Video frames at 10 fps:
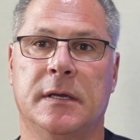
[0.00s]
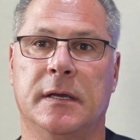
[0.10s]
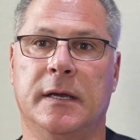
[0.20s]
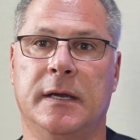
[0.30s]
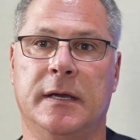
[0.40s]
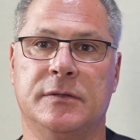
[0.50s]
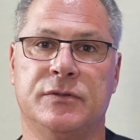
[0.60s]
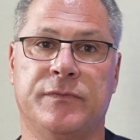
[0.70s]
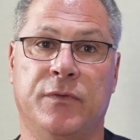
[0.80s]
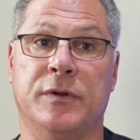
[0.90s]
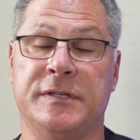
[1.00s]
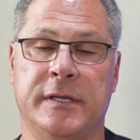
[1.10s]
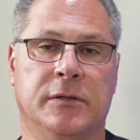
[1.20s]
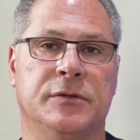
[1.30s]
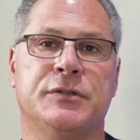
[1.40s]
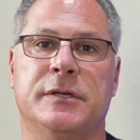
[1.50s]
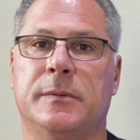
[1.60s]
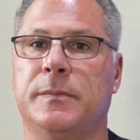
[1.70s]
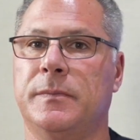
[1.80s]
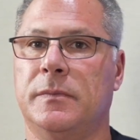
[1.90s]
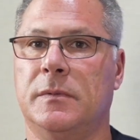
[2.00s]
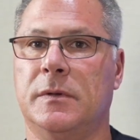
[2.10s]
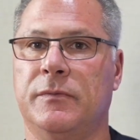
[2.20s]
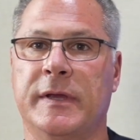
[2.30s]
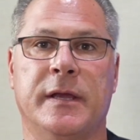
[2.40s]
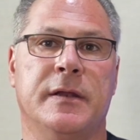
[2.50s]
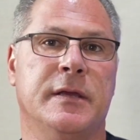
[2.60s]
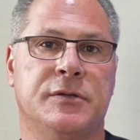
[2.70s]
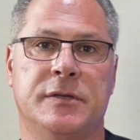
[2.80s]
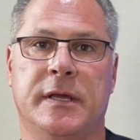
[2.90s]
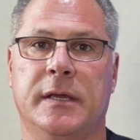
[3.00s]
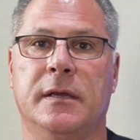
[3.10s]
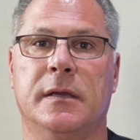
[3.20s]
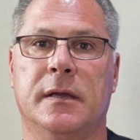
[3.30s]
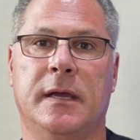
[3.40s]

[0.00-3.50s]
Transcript: for dealership, reconditioning.